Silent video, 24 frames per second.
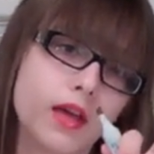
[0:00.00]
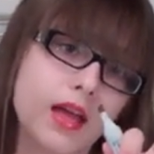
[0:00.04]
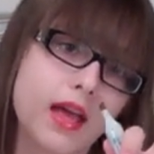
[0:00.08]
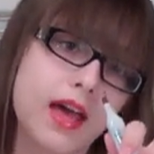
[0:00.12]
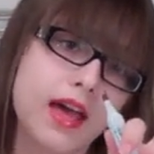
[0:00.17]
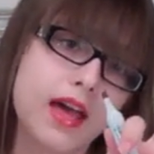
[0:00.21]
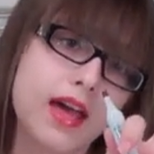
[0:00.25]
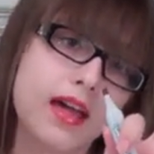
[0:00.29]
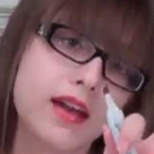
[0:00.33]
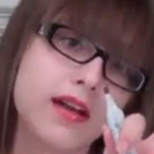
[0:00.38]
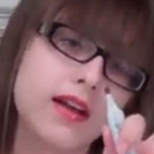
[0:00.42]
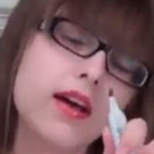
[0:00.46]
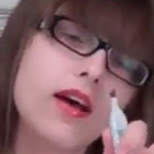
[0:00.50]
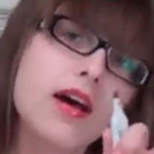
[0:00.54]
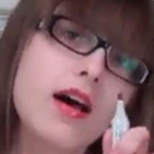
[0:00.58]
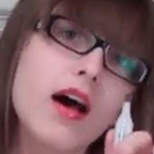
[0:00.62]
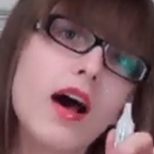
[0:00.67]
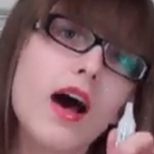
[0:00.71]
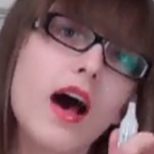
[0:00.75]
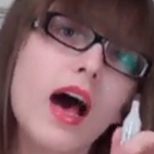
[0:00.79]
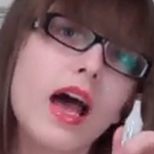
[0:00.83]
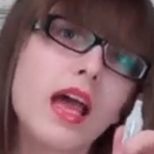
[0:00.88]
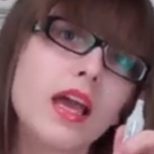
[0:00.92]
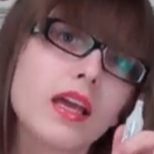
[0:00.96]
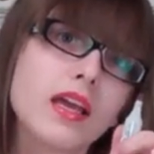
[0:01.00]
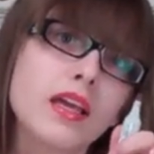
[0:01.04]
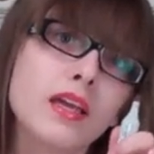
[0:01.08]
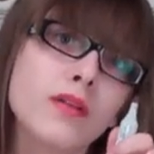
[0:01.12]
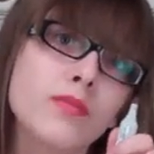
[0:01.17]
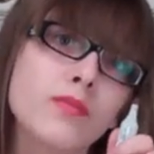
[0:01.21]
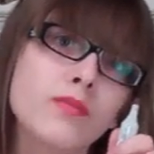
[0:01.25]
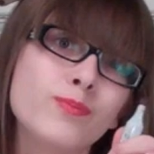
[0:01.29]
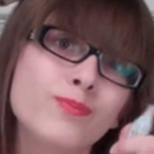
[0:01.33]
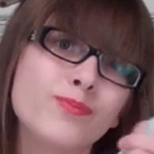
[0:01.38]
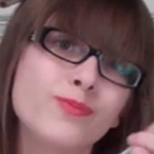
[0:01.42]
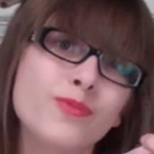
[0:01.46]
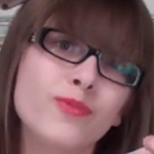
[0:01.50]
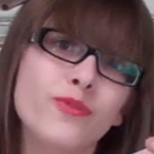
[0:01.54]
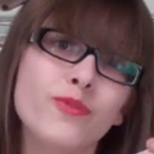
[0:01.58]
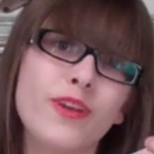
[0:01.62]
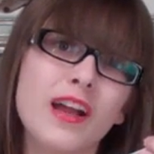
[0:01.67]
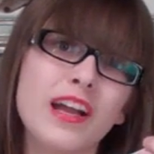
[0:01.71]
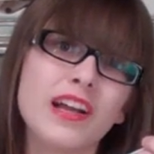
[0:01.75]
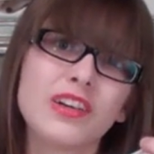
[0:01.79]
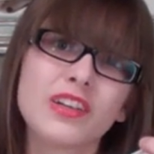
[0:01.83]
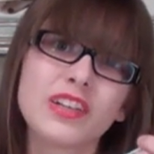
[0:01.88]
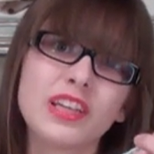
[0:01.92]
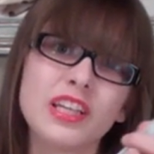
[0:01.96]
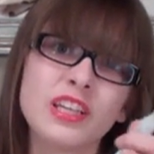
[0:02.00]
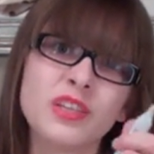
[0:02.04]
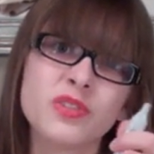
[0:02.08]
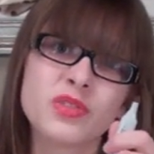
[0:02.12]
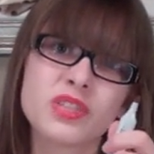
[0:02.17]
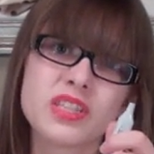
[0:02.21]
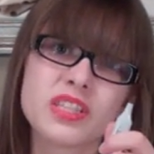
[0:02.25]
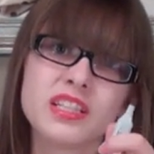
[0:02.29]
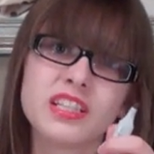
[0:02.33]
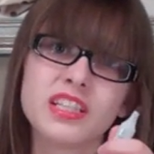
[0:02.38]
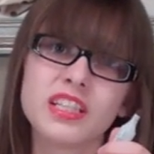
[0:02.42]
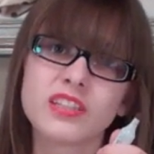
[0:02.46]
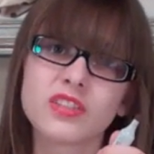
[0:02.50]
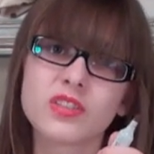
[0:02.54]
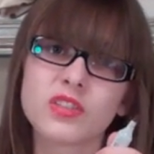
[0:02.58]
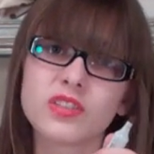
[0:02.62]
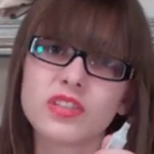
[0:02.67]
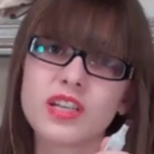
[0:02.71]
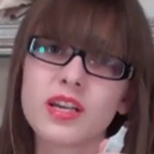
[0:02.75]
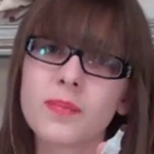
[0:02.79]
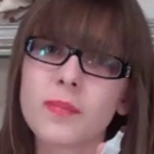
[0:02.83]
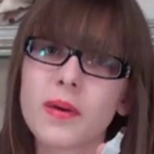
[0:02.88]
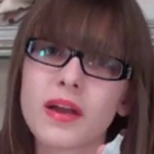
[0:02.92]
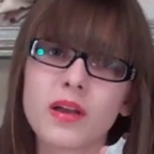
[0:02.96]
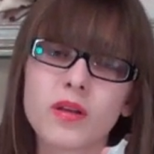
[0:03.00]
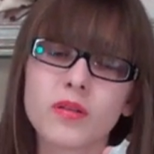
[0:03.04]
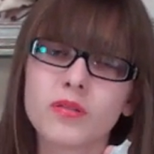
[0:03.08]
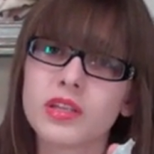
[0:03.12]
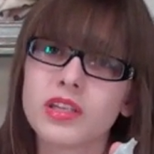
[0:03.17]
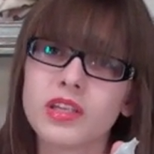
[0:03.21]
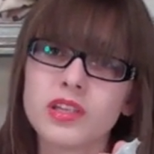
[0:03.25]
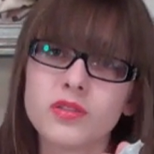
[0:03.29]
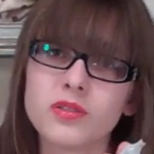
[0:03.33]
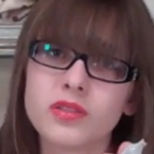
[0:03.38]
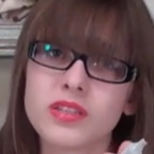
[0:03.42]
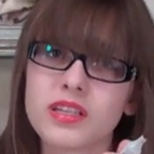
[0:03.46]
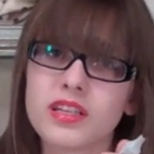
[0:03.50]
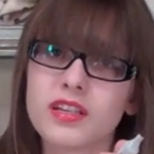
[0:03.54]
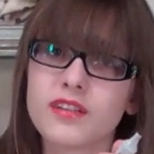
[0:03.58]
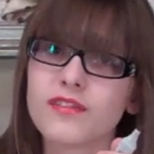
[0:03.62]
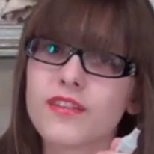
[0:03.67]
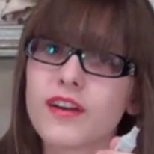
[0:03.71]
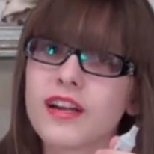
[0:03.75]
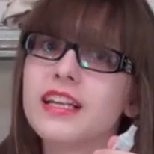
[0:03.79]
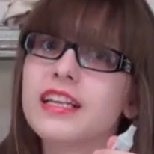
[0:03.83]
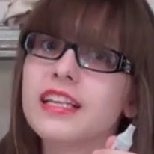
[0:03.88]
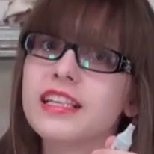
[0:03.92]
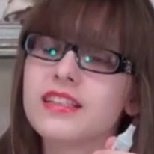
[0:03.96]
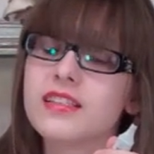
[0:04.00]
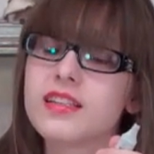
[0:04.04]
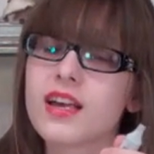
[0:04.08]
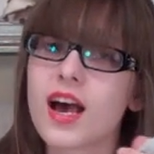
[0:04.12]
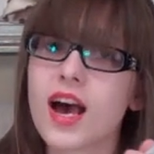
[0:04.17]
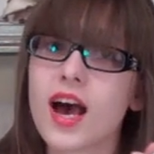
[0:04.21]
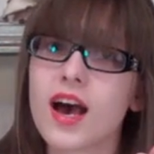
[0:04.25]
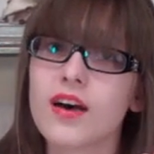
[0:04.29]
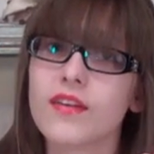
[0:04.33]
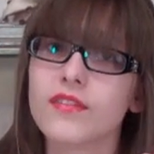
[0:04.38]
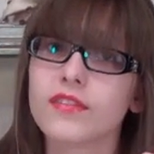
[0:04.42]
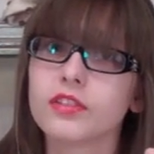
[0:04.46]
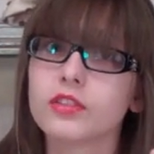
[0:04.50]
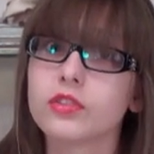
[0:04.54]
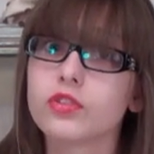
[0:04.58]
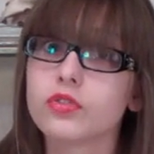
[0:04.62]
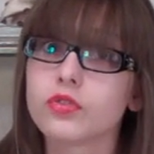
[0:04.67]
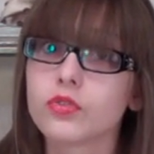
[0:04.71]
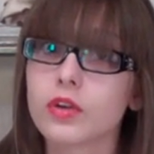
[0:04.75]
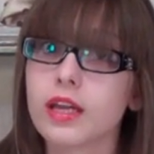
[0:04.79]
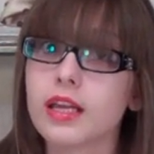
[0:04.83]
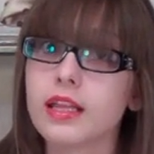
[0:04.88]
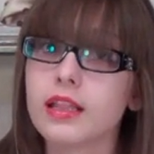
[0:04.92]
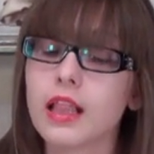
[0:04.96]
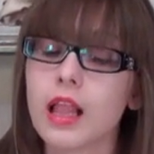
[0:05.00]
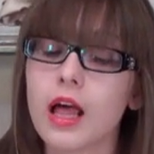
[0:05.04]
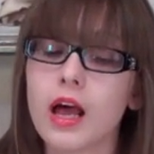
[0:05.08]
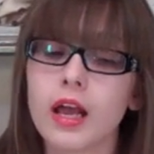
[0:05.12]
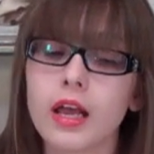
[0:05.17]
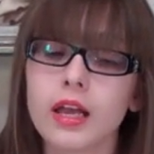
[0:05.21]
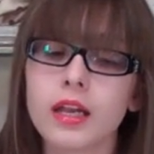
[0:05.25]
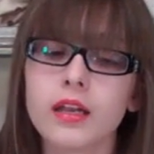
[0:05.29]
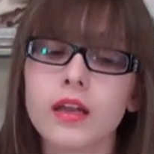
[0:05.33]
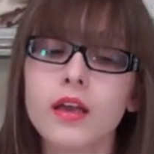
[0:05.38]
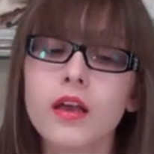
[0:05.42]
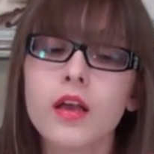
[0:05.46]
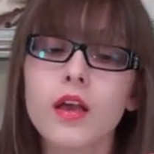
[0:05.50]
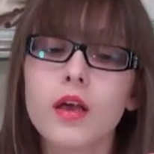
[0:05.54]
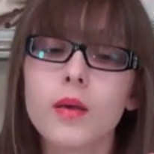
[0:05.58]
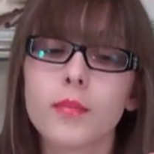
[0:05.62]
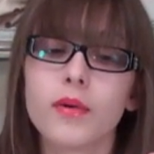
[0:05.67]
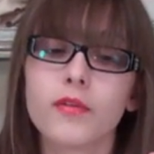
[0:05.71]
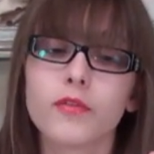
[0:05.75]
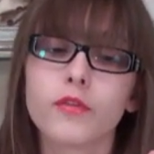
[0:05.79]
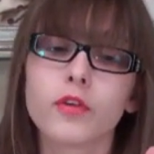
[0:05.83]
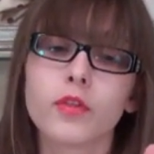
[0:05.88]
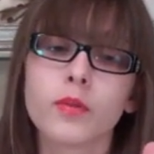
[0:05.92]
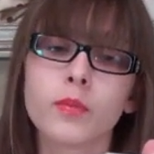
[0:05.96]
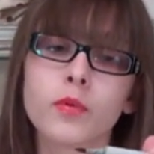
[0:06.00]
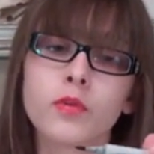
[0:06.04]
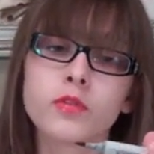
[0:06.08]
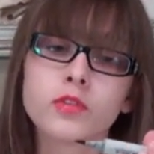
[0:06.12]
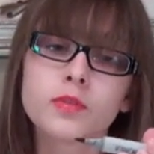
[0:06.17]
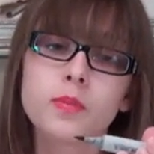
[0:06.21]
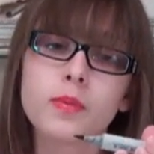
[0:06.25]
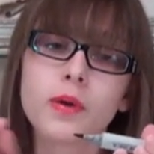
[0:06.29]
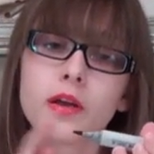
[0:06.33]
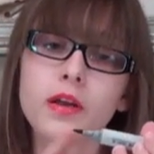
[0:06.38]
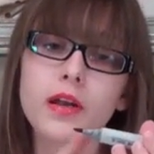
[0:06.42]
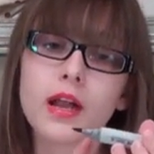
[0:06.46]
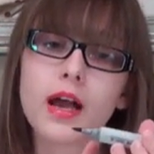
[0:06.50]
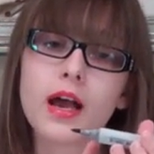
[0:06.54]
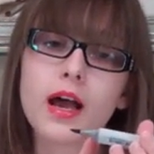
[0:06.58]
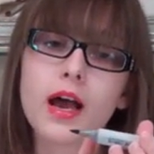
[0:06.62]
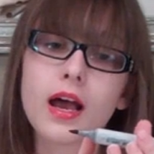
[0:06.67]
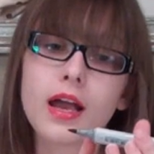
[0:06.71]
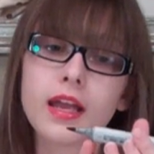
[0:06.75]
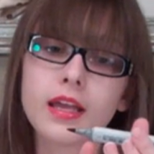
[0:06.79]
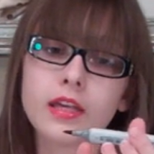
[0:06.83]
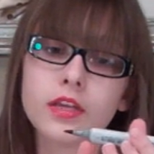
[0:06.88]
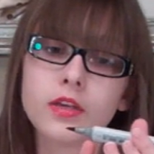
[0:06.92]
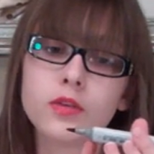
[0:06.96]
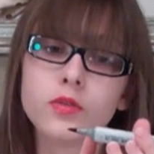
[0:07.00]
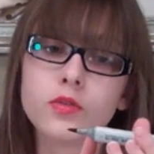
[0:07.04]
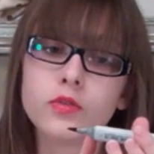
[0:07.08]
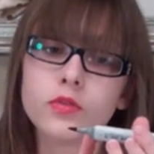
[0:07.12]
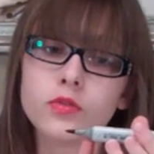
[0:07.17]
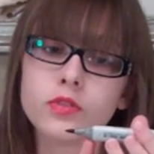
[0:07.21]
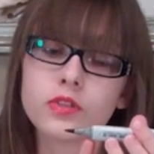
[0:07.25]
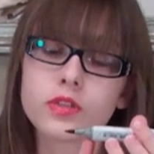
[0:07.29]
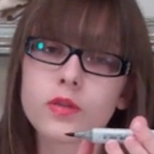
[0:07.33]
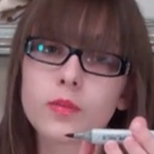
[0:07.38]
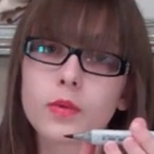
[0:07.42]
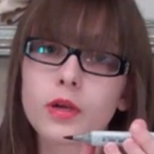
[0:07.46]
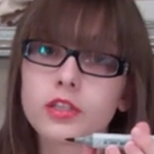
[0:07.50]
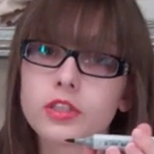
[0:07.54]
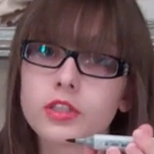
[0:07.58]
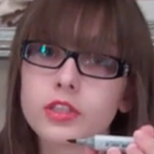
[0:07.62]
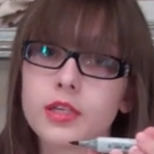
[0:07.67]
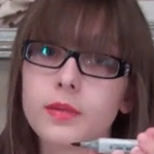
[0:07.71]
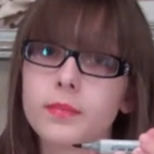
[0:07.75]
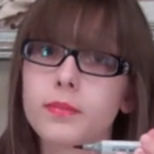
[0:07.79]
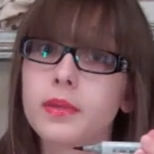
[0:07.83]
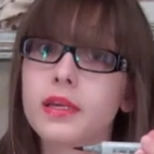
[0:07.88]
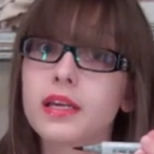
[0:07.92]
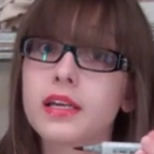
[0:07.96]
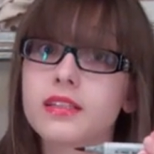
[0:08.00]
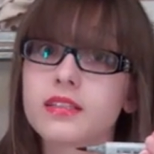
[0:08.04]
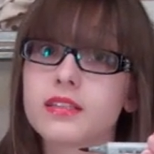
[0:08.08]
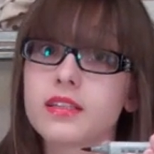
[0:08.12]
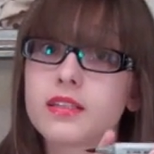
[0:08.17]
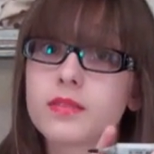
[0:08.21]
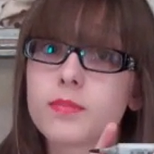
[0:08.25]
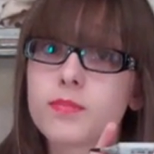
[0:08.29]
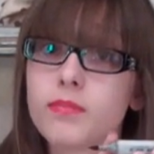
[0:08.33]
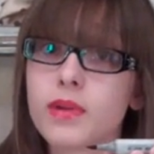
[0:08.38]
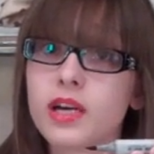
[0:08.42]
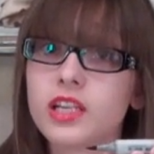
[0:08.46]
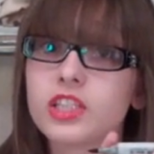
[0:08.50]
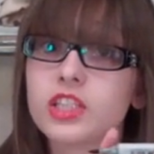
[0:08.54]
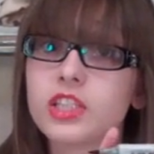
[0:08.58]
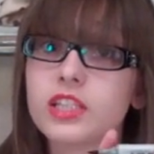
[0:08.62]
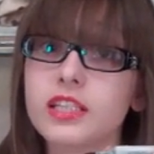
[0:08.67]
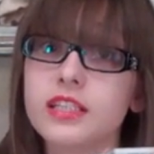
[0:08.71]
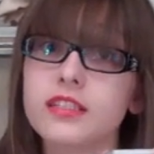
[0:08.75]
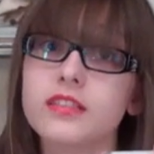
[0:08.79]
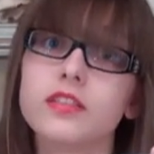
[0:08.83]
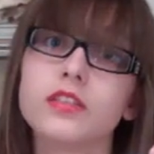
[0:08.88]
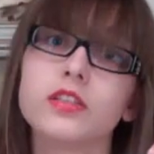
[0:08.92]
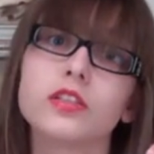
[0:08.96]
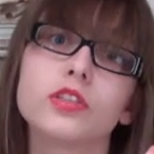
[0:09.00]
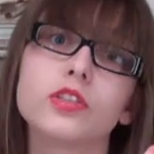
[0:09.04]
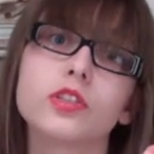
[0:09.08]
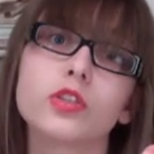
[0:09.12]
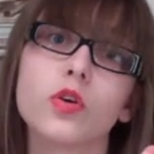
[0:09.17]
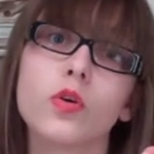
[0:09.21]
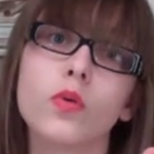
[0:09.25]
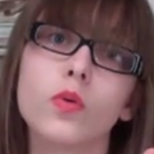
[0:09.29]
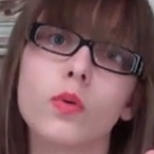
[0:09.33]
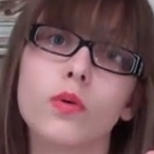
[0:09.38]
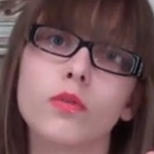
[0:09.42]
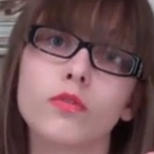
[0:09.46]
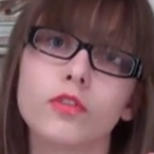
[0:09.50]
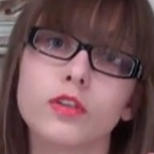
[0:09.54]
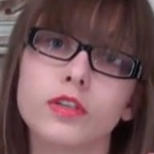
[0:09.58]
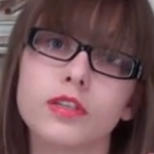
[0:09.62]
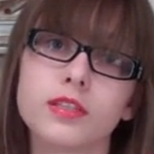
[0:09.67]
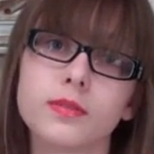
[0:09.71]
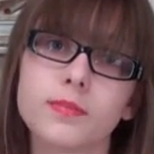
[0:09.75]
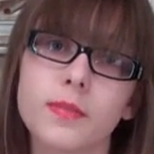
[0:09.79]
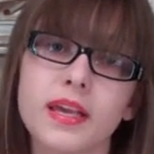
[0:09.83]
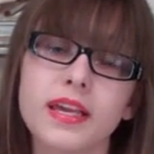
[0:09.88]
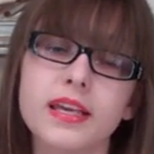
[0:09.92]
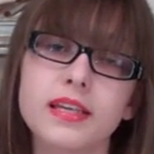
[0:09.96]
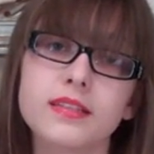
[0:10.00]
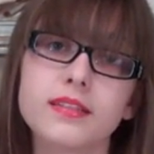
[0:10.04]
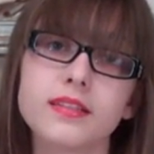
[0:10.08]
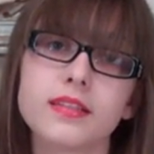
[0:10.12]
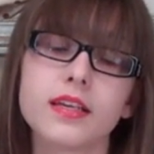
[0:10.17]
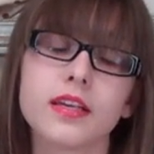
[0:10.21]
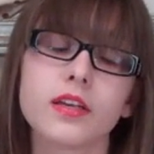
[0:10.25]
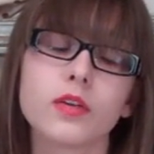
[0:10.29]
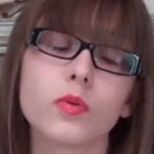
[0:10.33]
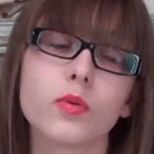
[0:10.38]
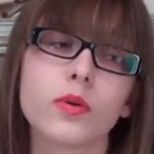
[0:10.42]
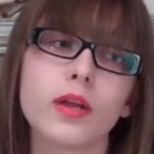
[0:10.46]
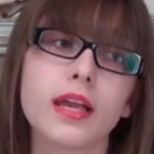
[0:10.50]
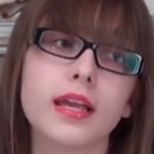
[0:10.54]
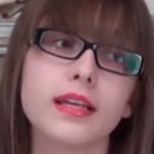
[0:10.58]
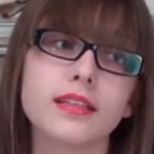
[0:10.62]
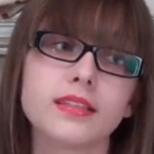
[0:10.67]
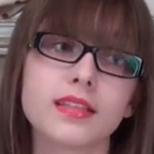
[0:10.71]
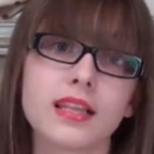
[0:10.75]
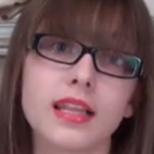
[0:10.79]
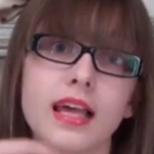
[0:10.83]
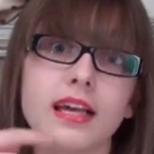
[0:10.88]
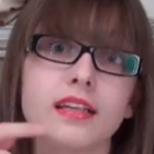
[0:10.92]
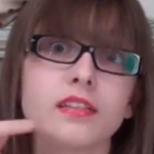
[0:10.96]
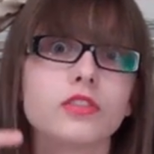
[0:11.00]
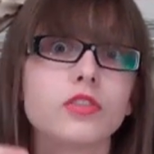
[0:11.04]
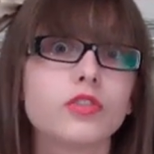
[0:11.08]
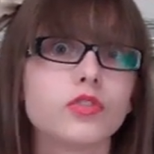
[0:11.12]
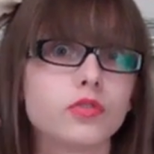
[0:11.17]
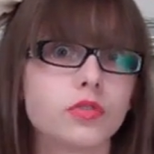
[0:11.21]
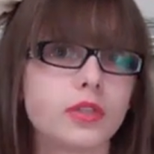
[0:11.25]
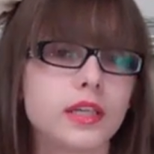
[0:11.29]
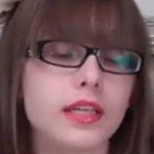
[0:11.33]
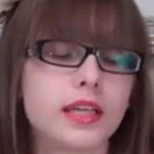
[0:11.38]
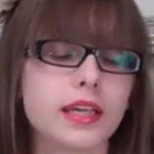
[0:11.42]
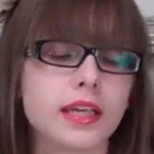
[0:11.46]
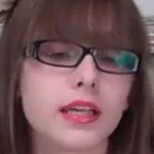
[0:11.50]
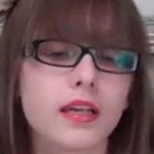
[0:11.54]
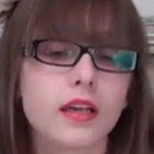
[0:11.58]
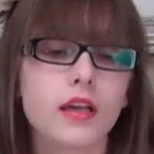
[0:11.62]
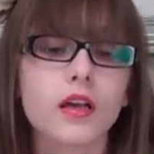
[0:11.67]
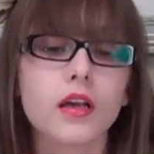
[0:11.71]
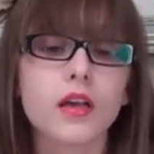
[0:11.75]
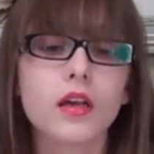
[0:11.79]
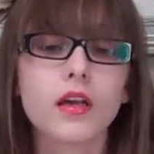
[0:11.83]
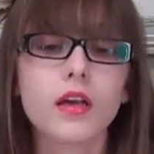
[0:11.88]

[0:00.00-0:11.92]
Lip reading: And I rarely use the chisel tip. I only use it if I need to have a straight line, but for the most part I use the brush tip because it's much easier to go over a space. It creates less streaking.